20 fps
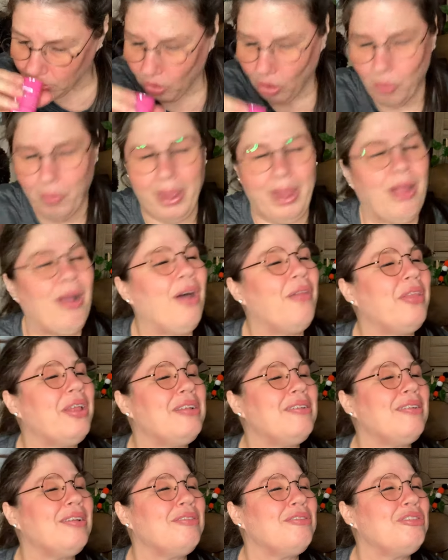Oh my God,
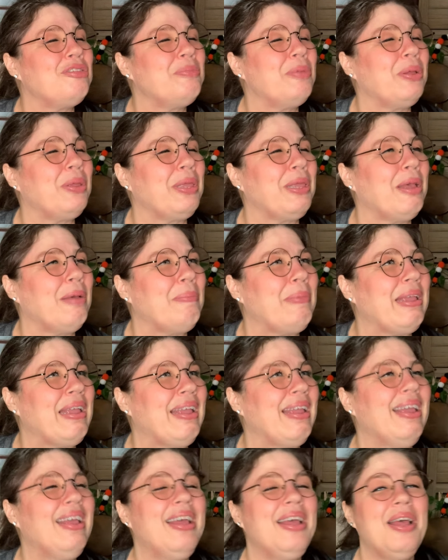that does smell
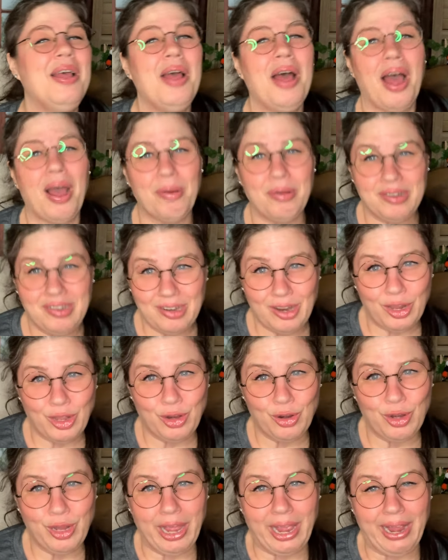yummy. I was telling
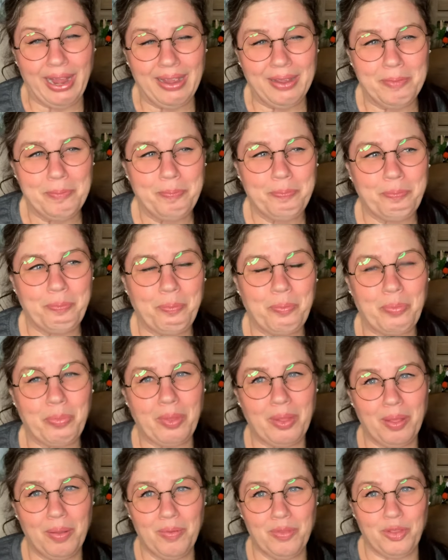her, like,
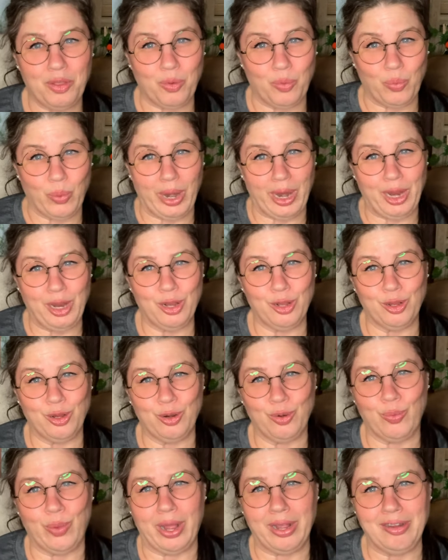the
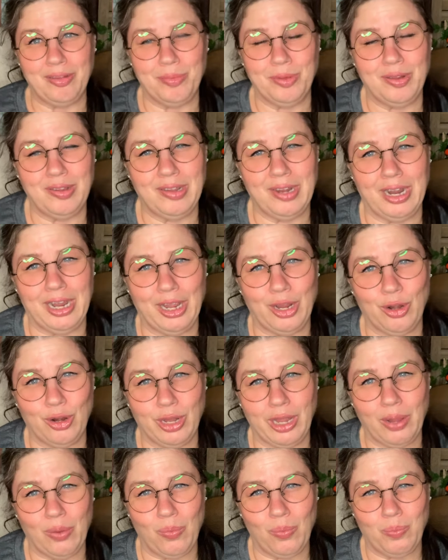regular wax melts that I get are
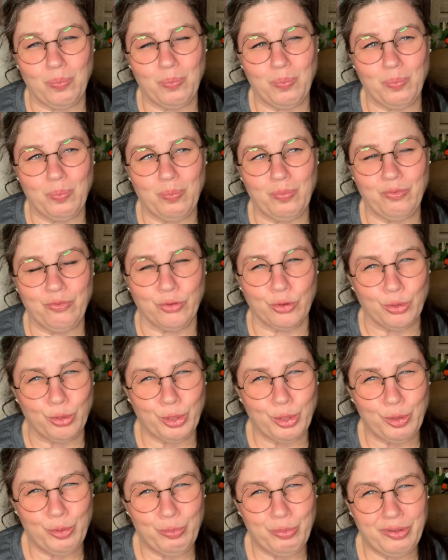like Fruit
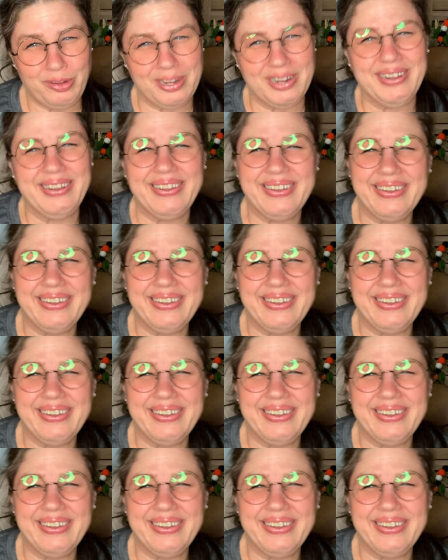Loops.